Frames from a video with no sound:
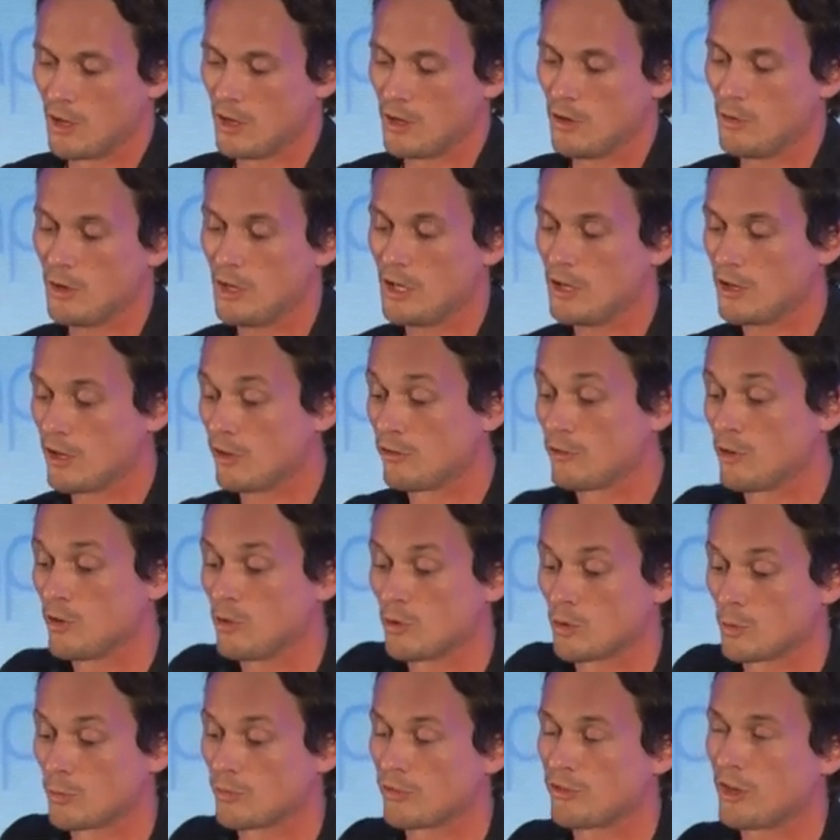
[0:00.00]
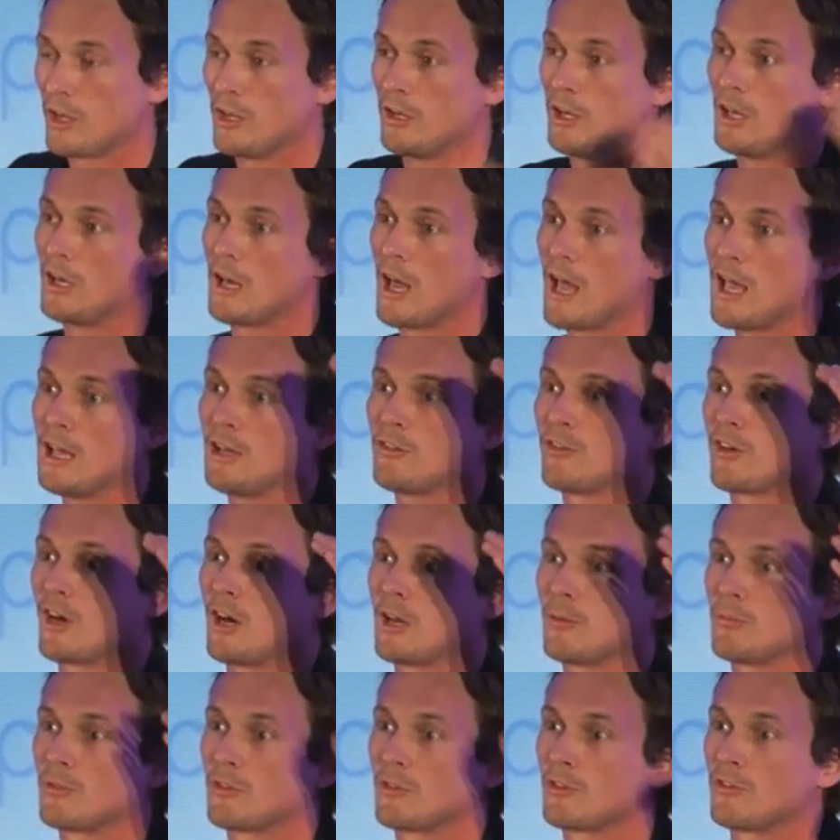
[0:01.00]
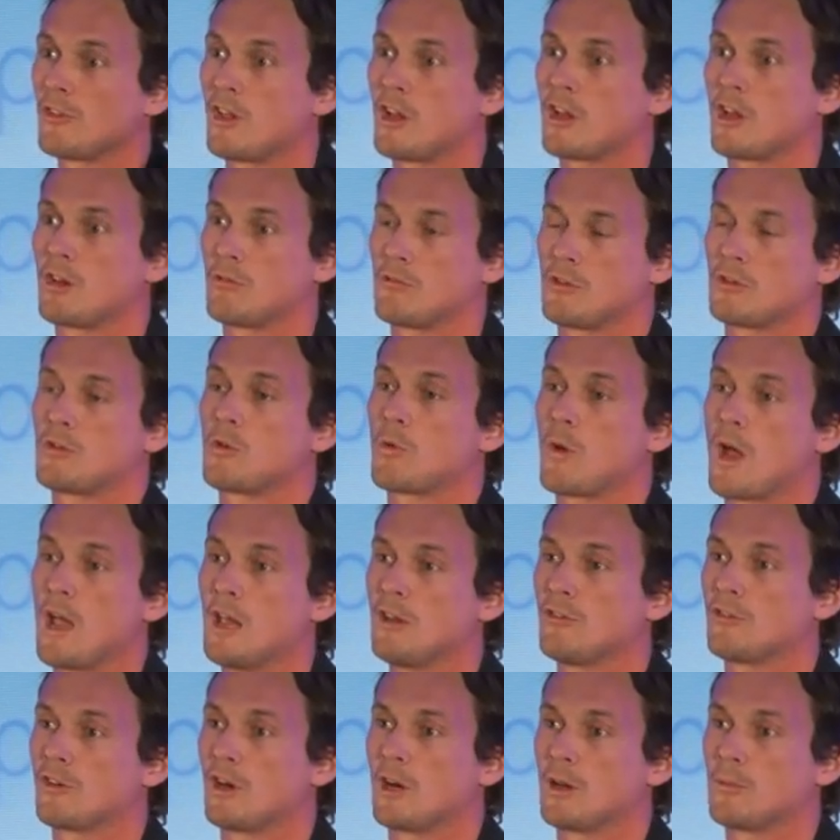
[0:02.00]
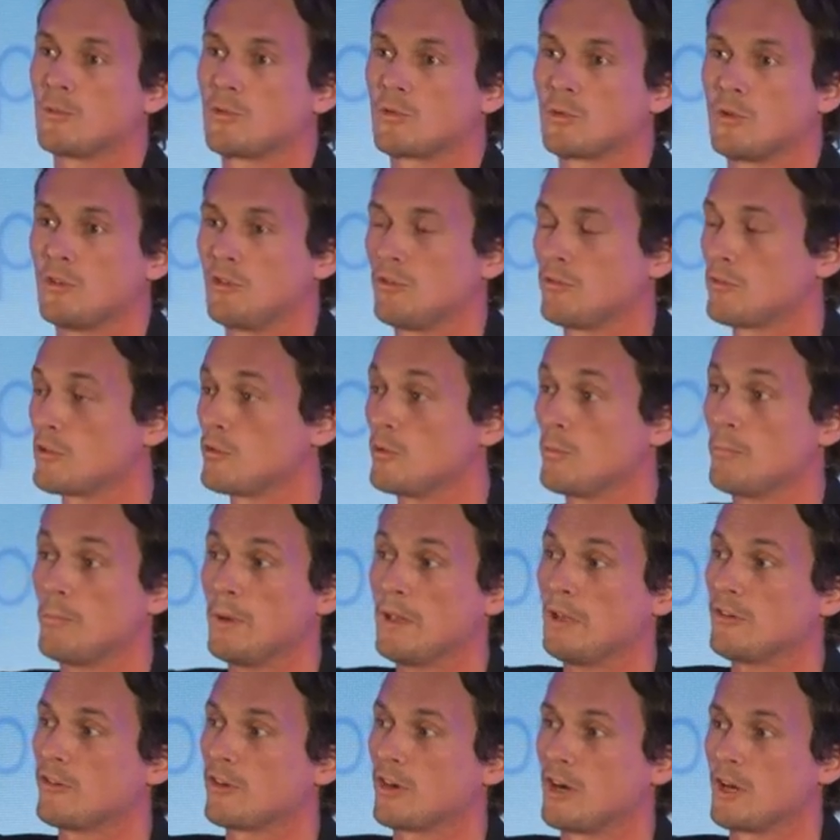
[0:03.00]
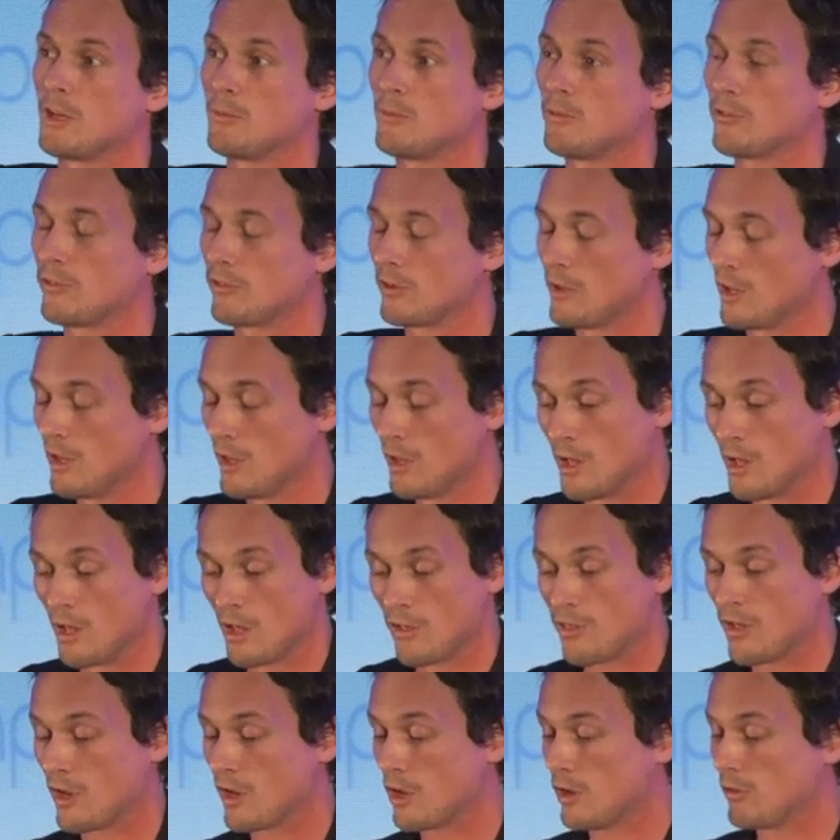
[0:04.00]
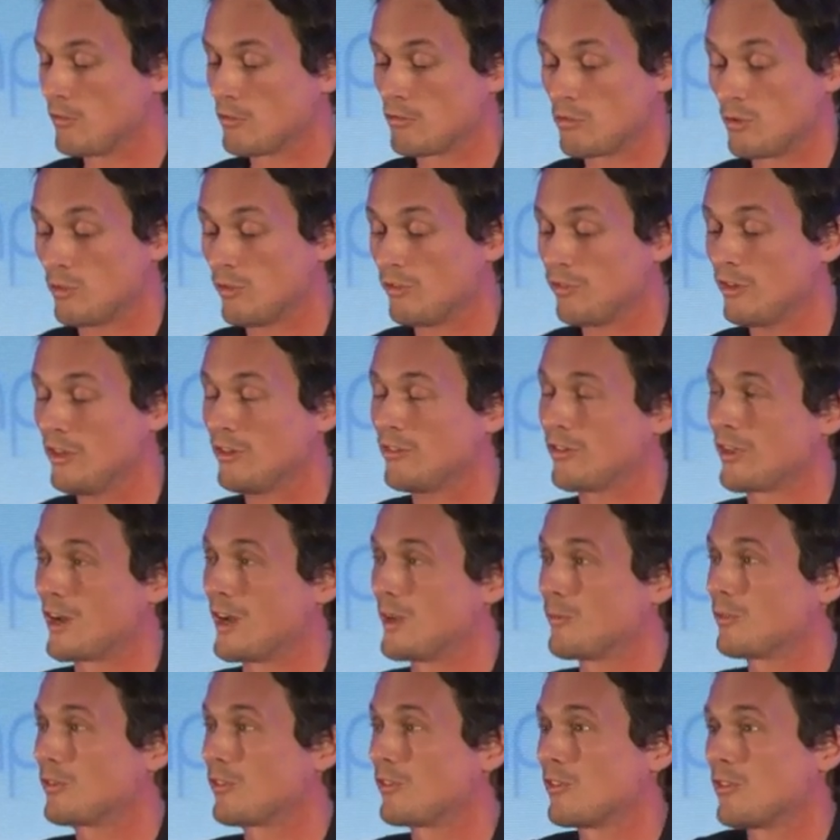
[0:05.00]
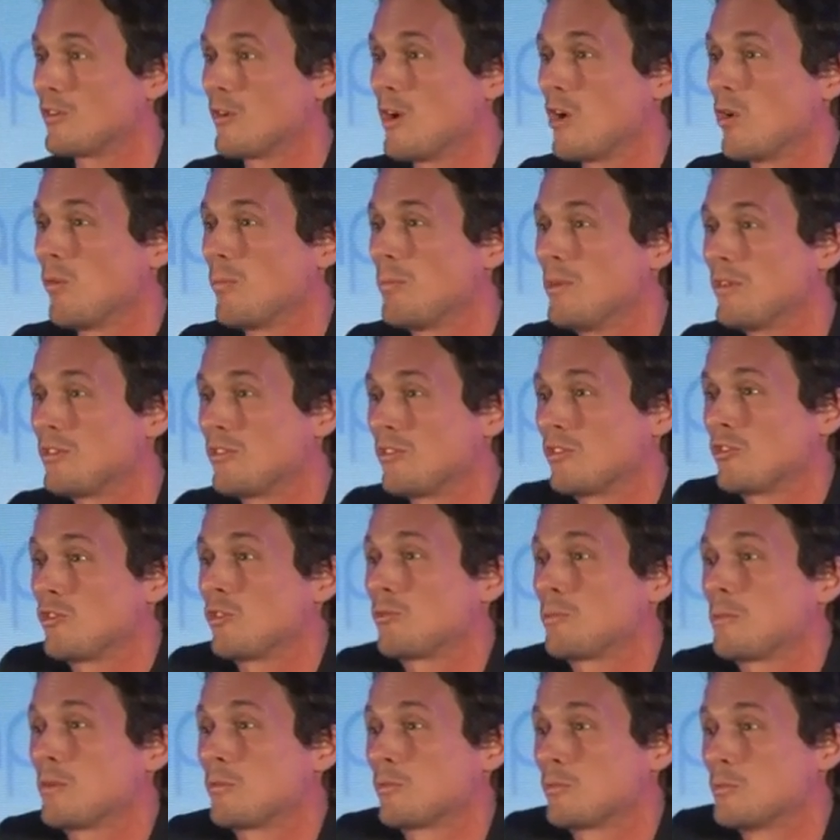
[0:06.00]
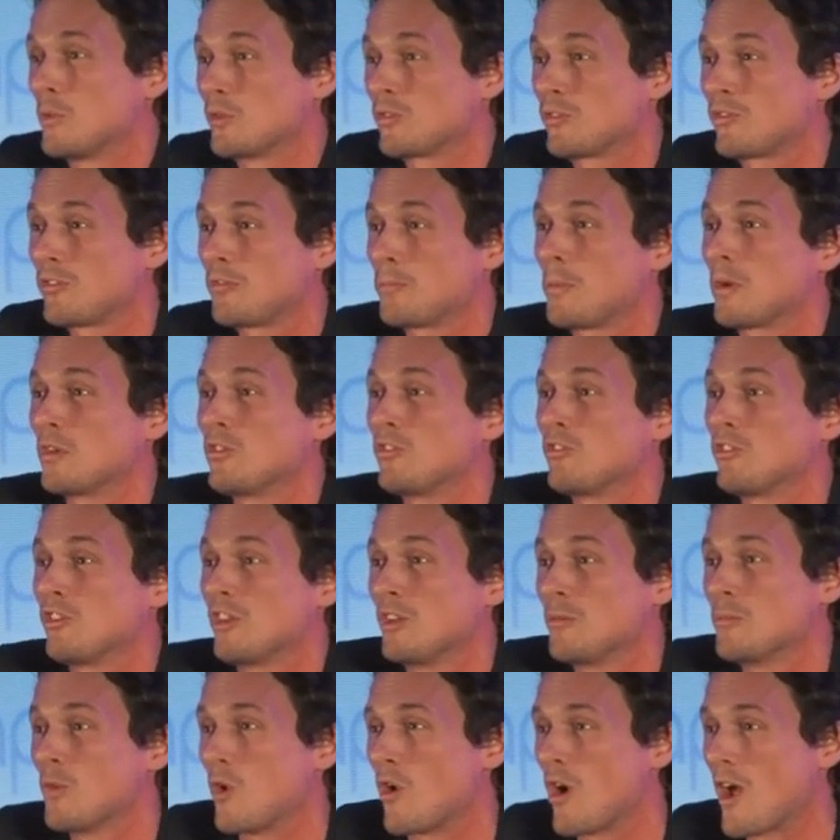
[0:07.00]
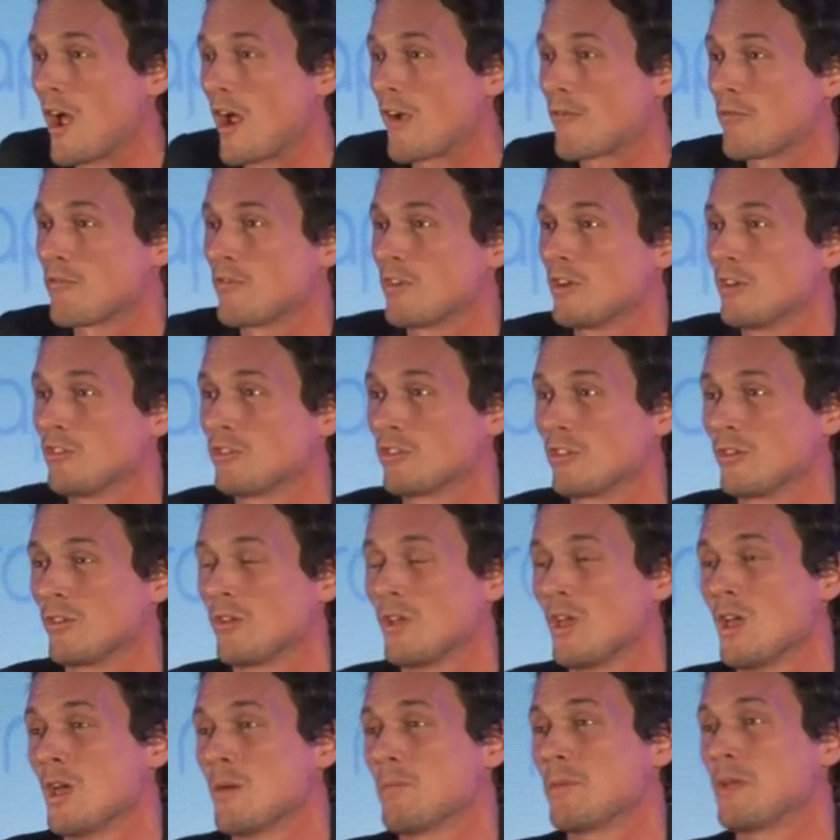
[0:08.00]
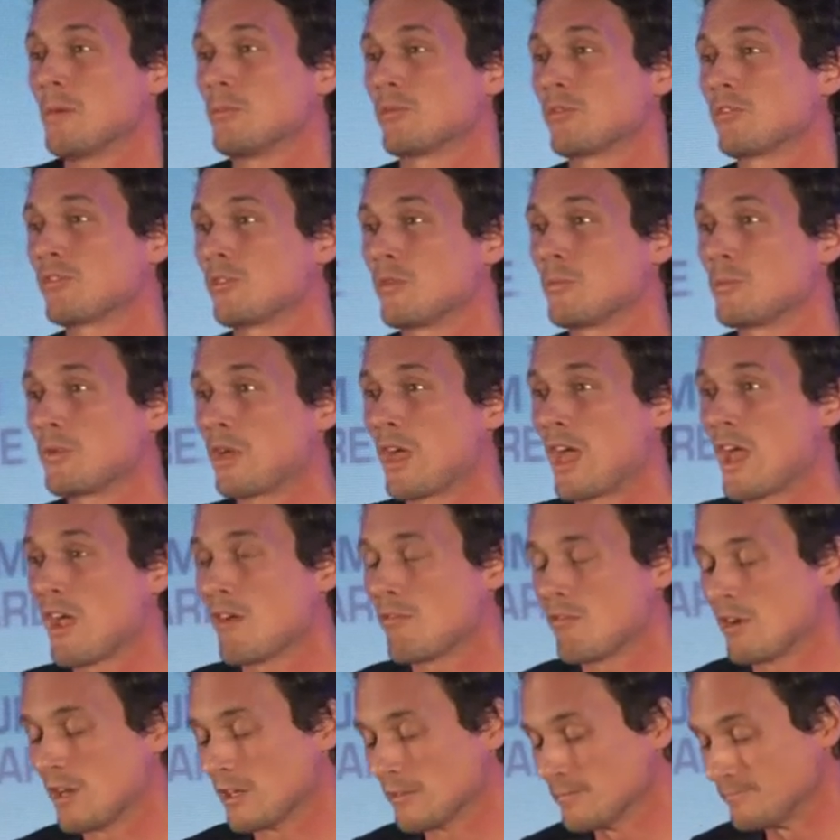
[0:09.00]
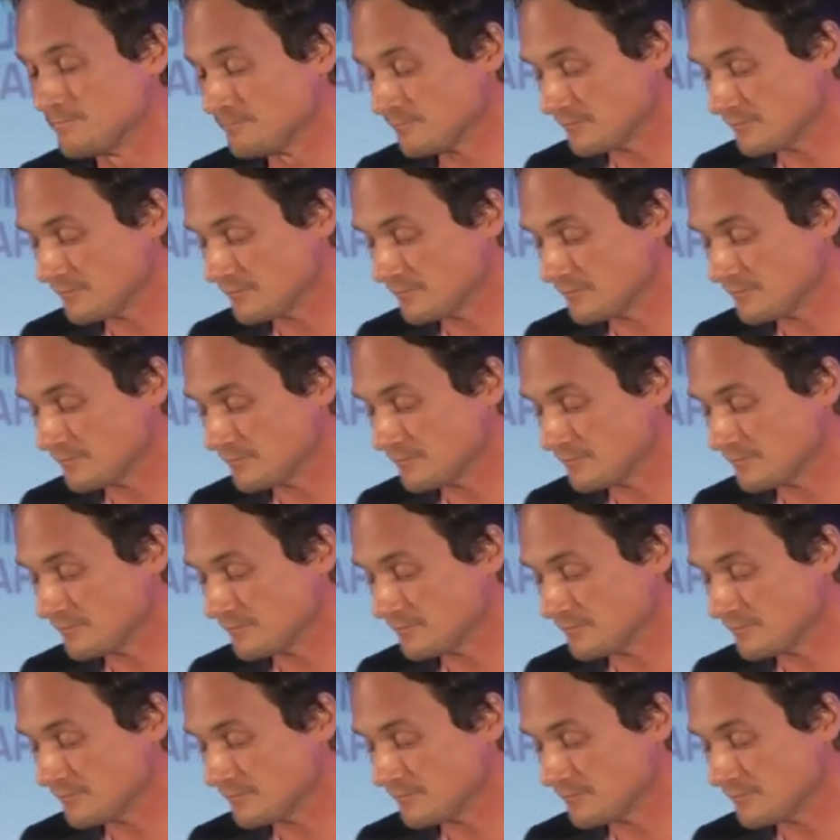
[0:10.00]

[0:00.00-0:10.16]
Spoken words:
You need, as Google would say, you need A types, because they're going to recruit A types. Whereas you recruit B types, they're going to recruit C types. And the whole business just becomes more spongy, more average, and people stop caring.